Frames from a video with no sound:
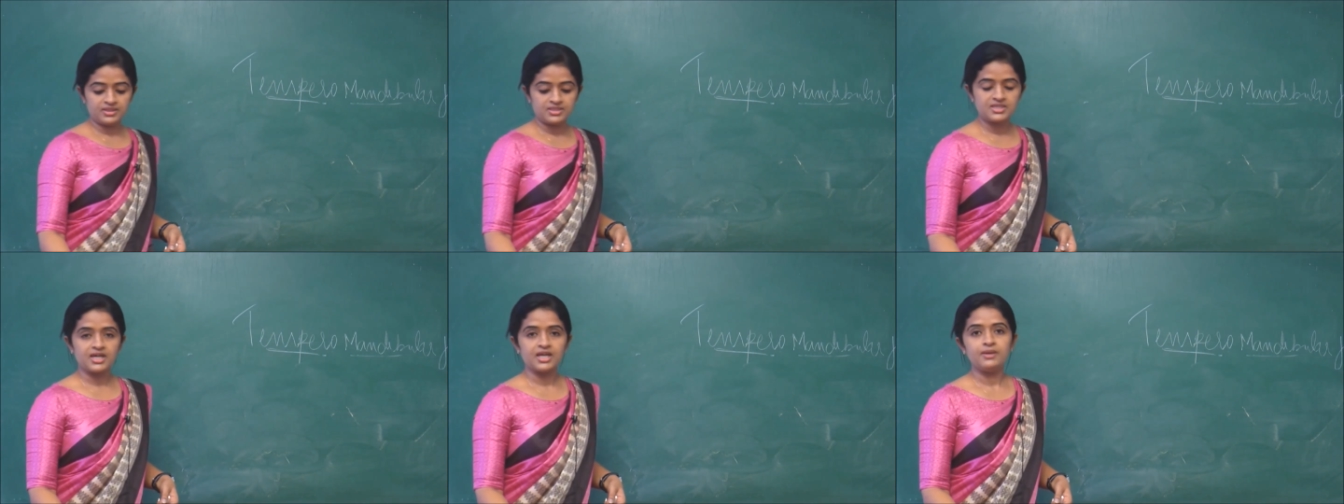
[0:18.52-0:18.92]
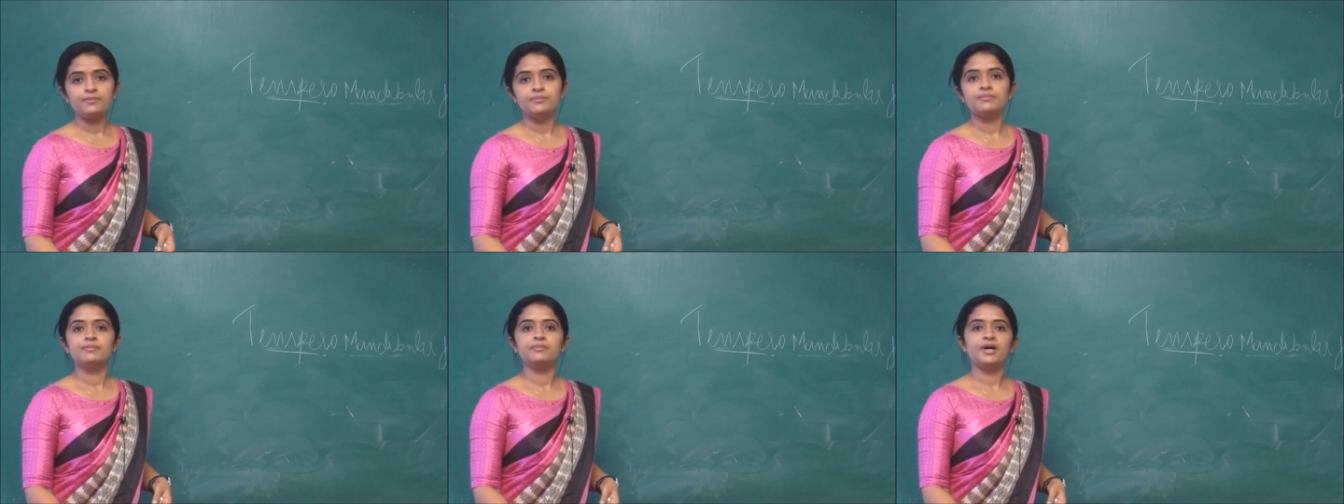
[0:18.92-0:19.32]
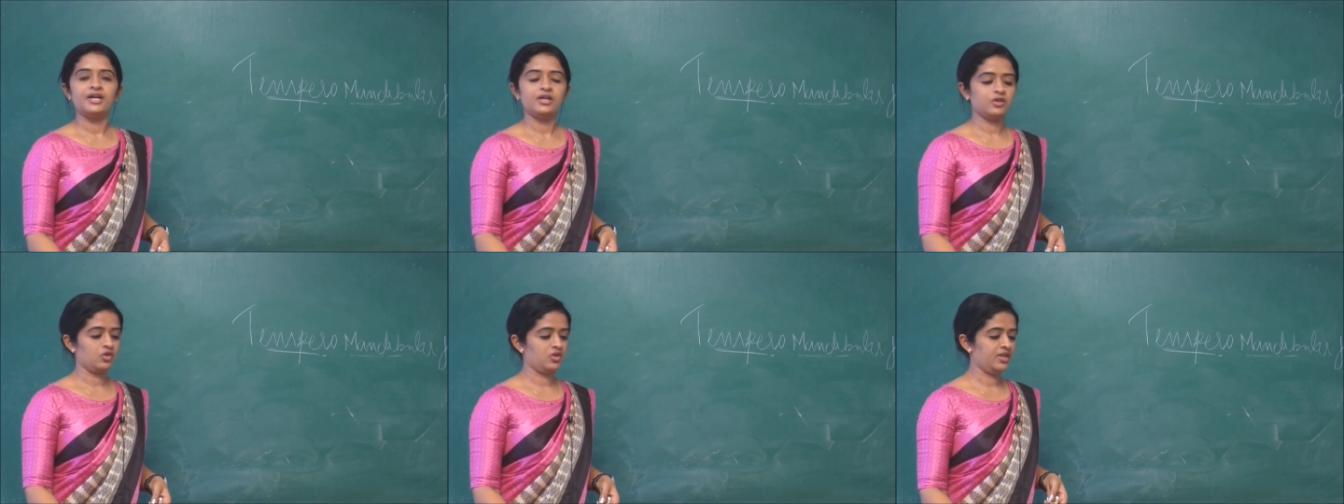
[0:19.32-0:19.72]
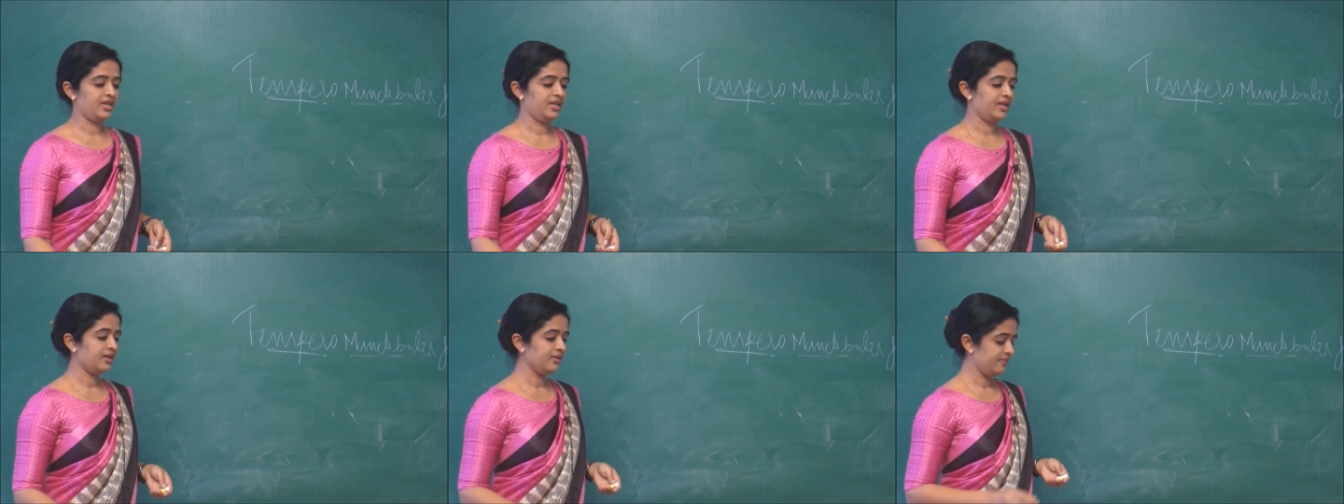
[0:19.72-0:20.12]
the type
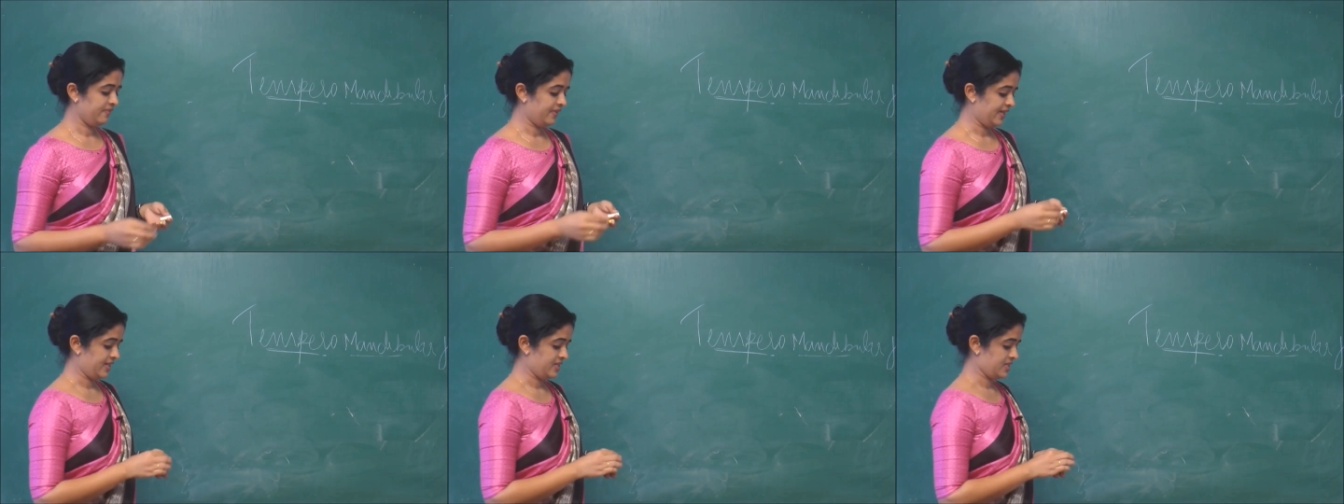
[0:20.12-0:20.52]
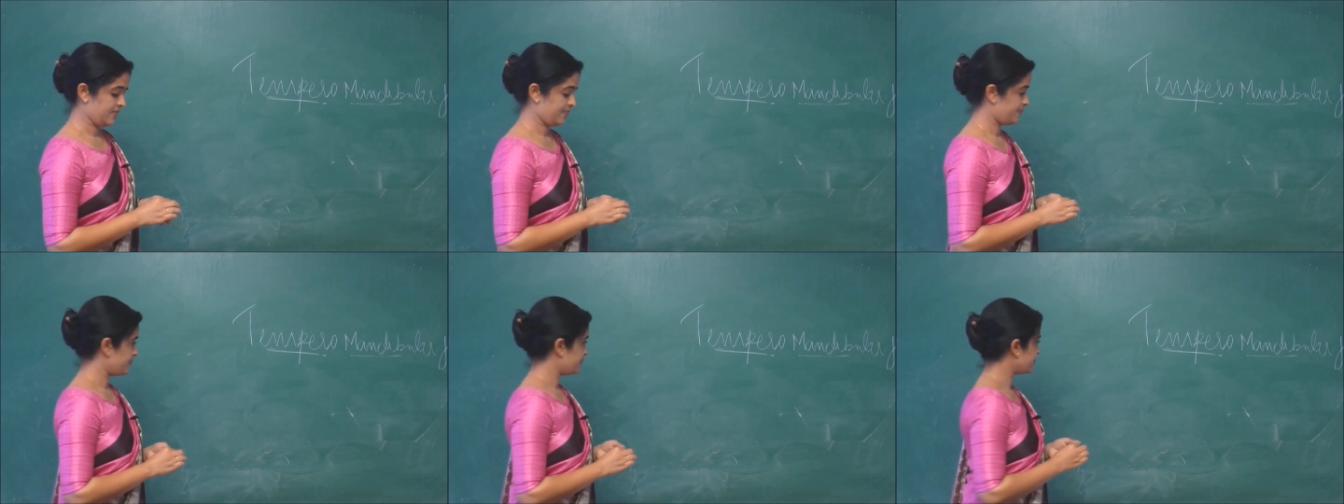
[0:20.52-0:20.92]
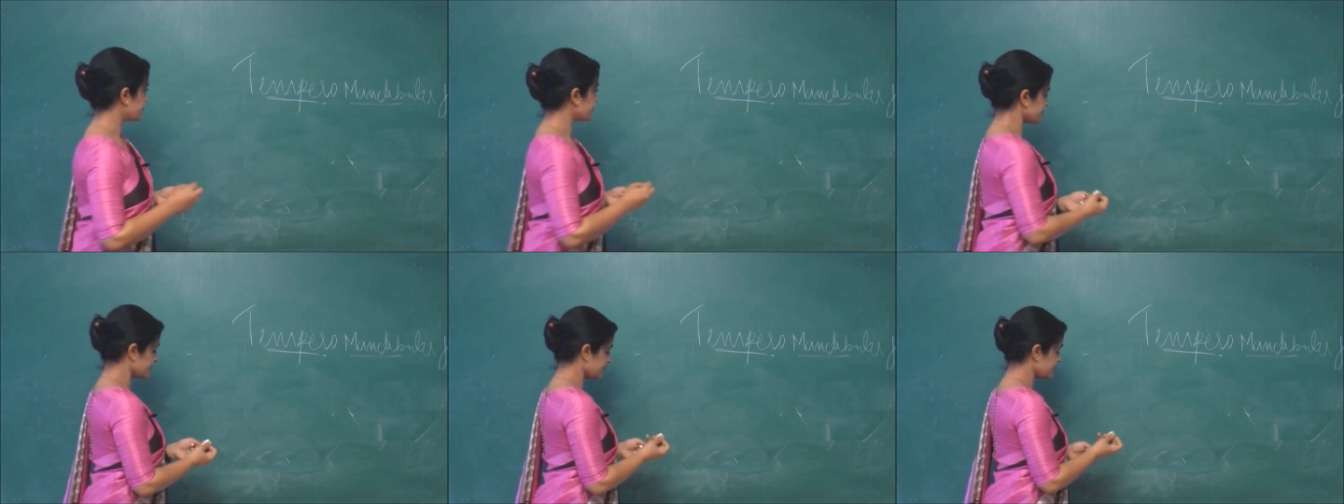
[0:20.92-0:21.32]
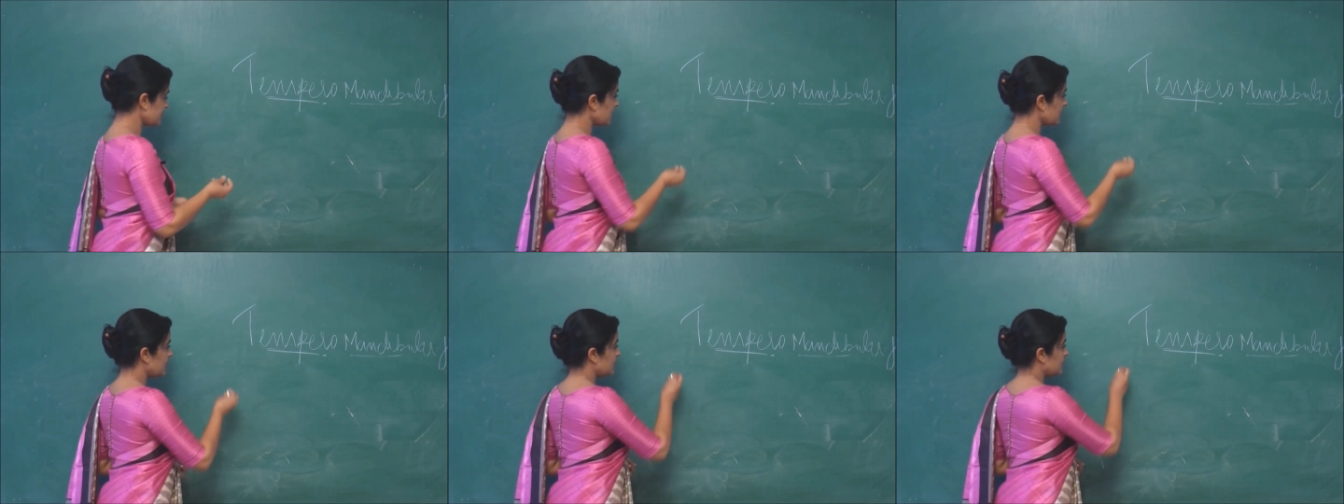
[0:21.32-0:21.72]
bicondylar variety.
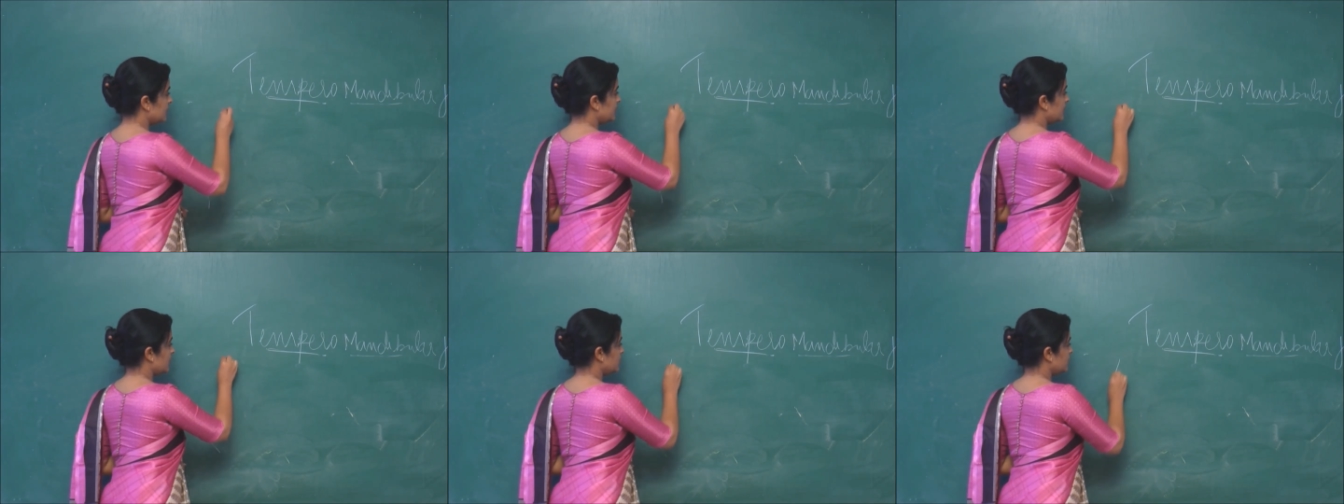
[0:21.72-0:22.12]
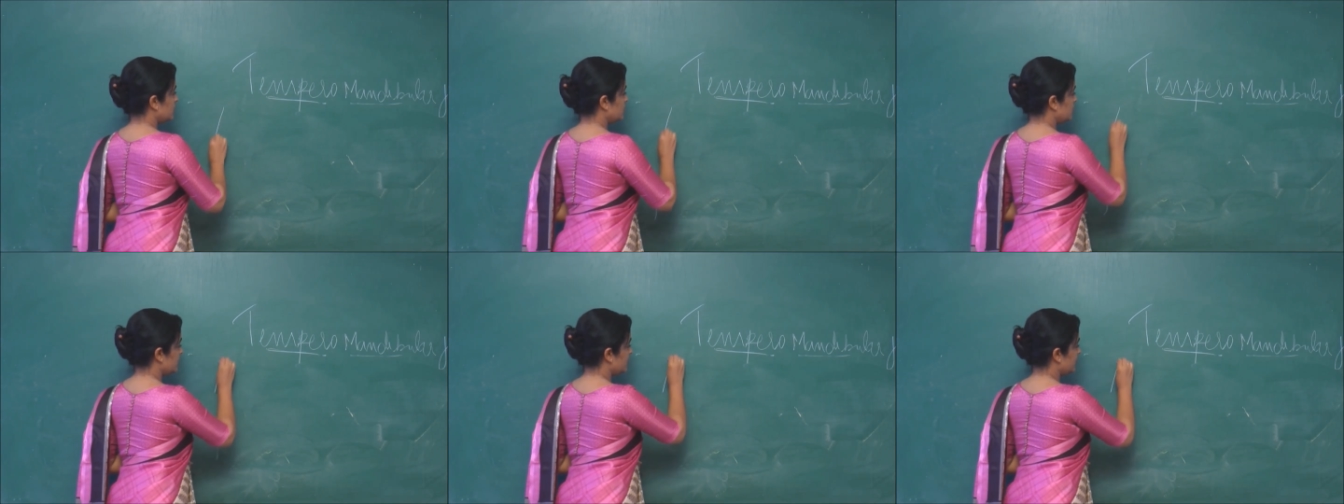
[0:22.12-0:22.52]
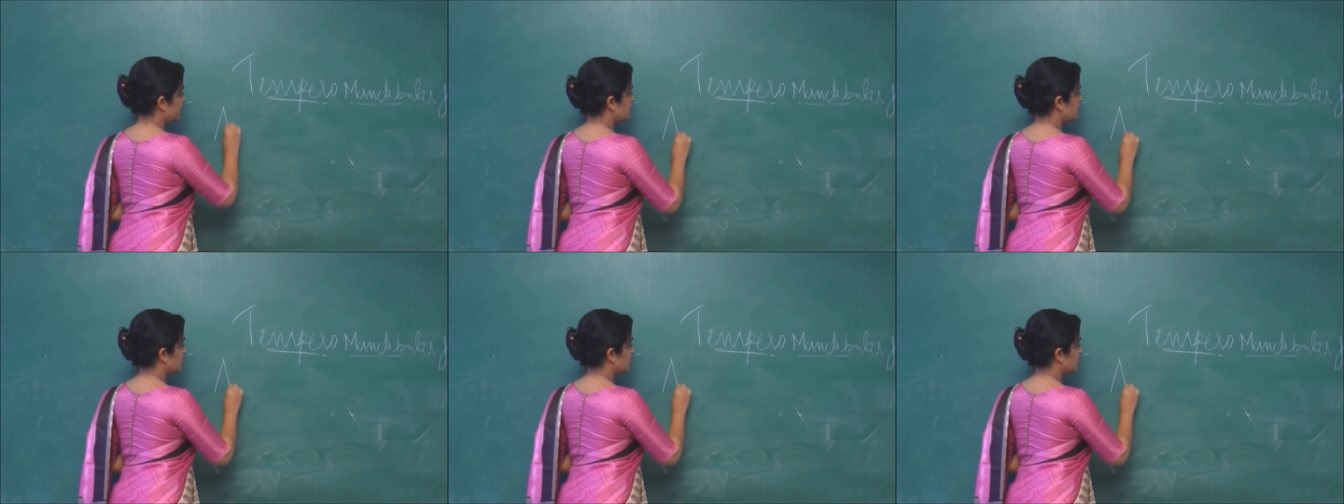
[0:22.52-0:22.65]
Now we will